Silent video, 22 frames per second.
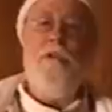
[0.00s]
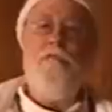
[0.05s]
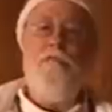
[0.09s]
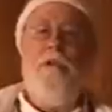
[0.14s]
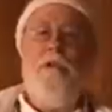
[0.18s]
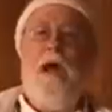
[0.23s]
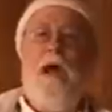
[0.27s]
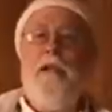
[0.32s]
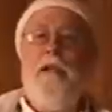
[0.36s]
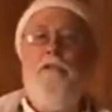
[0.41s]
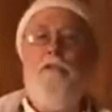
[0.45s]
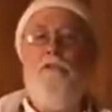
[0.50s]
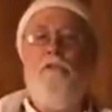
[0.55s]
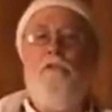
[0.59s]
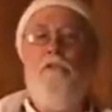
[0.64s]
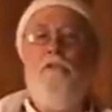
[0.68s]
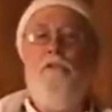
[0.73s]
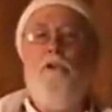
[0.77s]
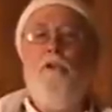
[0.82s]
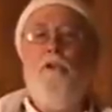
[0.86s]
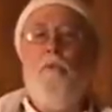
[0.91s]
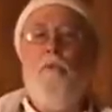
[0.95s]
three
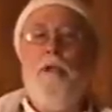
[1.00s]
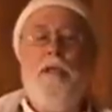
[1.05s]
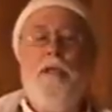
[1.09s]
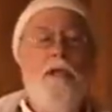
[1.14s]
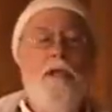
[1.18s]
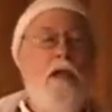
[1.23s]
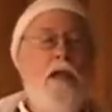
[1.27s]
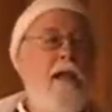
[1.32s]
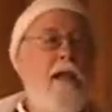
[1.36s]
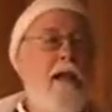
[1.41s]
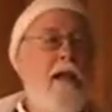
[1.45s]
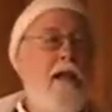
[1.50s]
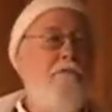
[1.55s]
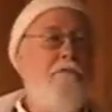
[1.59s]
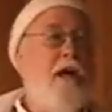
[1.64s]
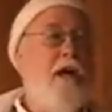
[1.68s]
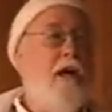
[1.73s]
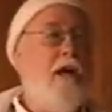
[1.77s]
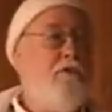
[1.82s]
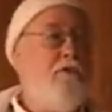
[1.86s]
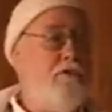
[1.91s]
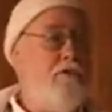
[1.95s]
factors, we cannot have
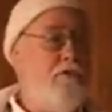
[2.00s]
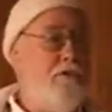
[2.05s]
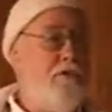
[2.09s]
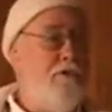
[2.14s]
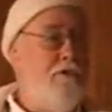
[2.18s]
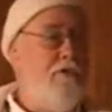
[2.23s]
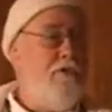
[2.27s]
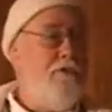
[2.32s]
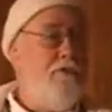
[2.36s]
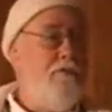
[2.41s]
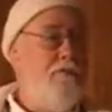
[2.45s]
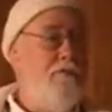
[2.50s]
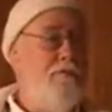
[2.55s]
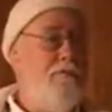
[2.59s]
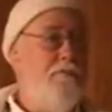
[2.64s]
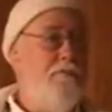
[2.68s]
consciousness.